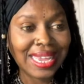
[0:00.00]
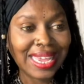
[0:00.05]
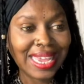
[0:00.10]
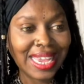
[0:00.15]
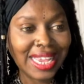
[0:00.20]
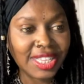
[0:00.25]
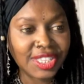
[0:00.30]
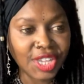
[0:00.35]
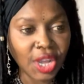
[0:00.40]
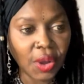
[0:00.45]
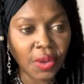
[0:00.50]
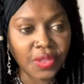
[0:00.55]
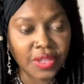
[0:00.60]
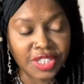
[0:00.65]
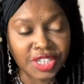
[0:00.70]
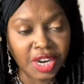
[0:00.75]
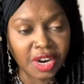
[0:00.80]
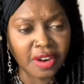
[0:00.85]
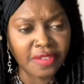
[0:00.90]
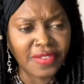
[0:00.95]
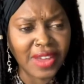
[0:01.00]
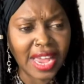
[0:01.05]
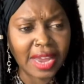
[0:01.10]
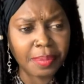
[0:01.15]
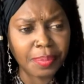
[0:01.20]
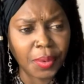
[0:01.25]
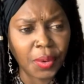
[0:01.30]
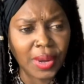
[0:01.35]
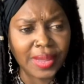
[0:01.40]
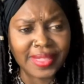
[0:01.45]
He told the terrified
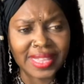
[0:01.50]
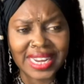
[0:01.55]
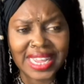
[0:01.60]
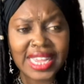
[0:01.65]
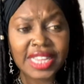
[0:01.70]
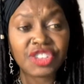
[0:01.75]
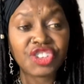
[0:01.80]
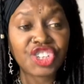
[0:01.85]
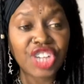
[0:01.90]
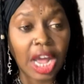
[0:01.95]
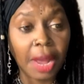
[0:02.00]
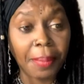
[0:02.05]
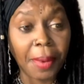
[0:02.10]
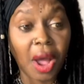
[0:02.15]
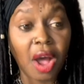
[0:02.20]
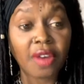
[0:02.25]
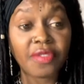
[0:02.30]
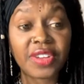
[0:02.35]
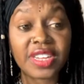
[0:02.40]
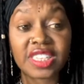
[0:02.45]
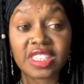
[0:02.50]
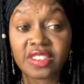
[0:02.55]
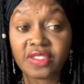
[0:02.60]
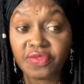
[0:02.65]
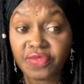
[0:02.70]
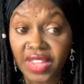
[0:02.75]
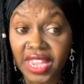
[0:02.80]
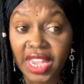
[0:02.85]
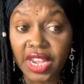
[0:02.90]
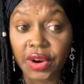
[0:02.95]
boy that he'd chop off his
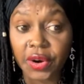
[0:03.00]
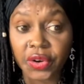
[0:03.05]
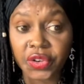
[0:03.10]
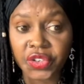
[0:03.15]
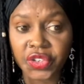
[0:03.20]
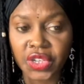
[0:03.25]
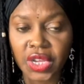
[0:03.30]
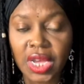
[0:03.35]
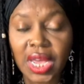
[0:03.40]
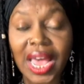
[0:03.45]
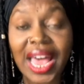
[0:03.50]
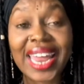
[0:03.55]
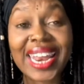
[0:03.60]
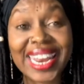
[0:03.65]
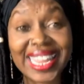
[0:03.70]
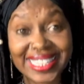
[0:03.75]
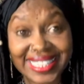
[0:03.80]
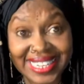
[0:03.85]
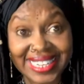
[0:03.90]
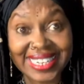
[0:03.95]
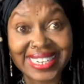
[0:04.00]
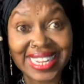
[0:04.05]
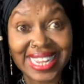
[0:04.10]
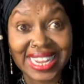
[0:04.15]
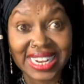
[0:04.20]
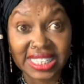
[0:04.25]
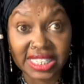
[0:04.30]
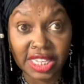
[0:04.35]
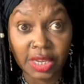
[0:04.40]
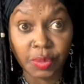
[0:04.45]
fingers unless he did
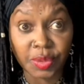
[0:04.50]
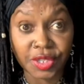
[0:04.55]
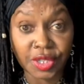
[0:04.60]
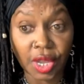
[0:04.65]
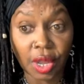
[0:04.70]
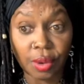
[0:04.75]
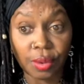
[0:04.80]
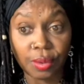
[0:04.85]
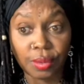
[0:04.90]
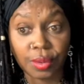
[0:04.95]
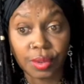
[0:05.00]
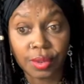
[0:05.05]
as he was told.